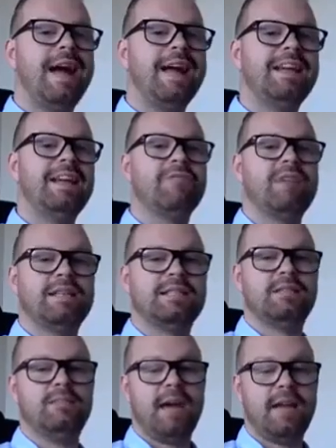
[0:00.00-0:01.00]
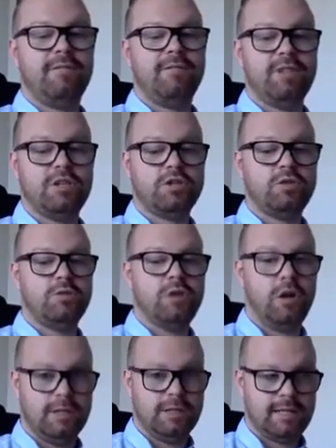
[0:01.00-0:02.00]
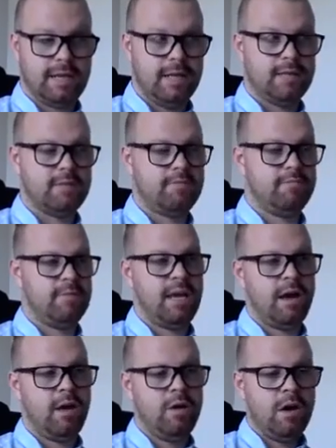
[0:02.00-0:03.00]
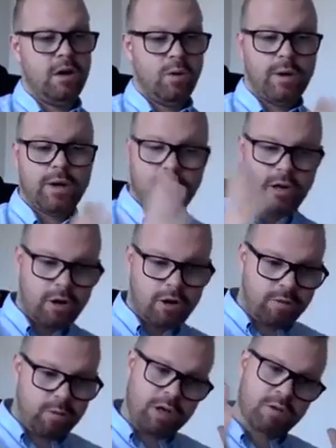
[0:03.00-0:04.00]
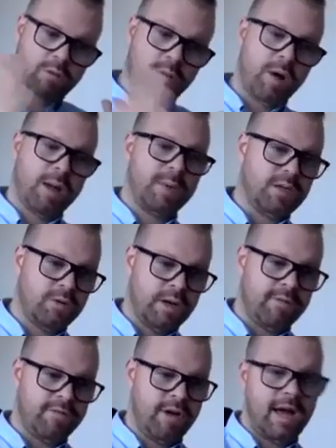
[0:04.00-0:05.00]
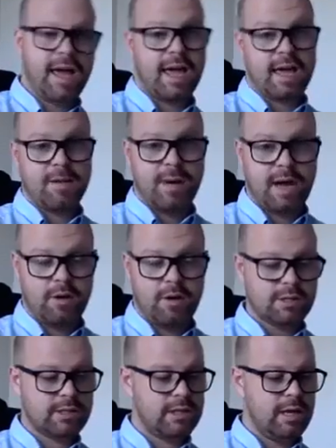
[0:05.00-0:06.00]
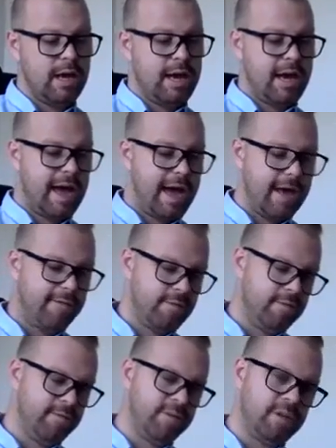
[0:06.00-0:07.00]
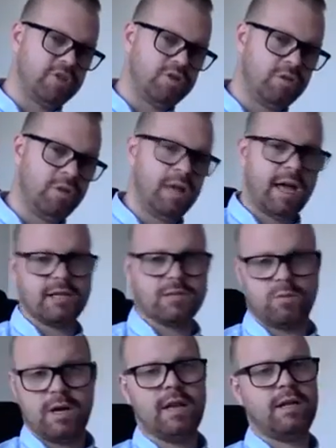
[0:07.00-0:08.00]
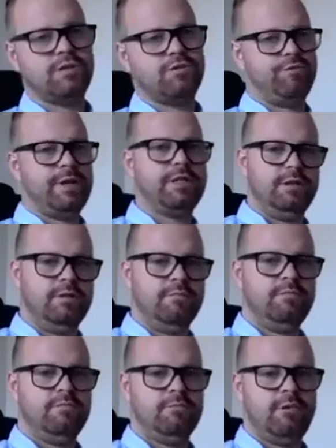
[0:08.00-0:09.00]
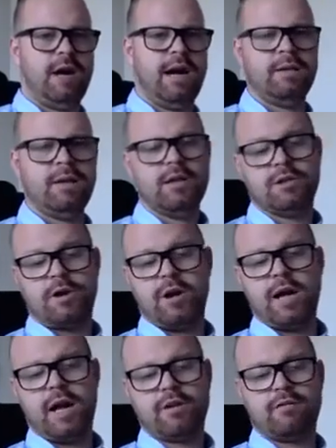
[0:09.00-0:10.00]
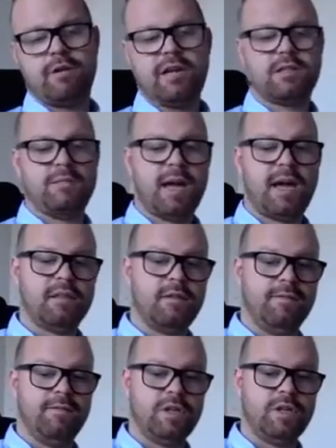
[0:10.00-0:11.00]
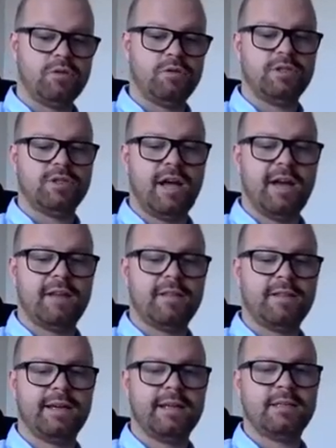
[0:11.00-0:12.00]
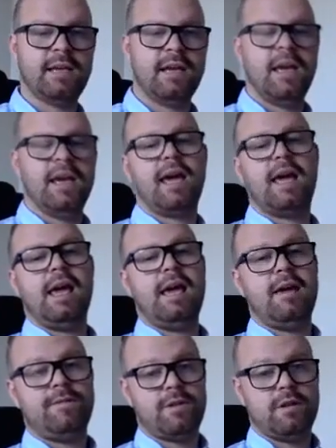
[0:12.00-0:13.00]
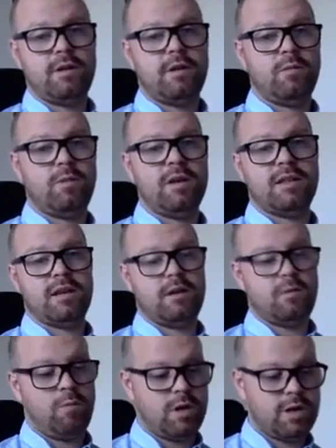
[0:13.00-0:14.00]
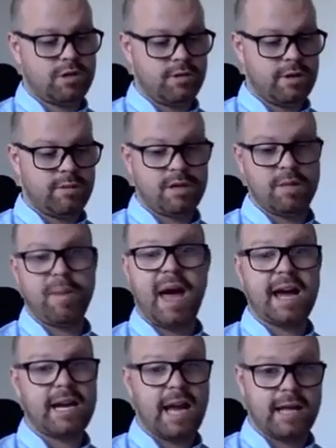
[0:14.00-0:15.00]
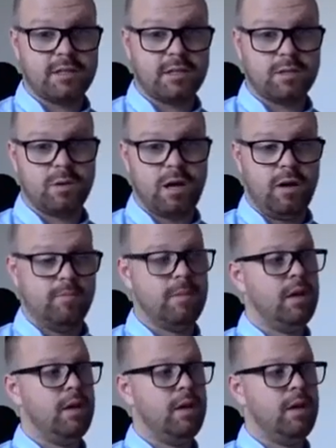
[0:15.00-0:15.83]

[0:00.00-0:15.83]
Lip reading: underestimate visual content. Now, with a lot of what you might be doing via emails, have visual as well as written, right? Don't underestimate the visual side of things, even within what you're doing with your paid ads as well.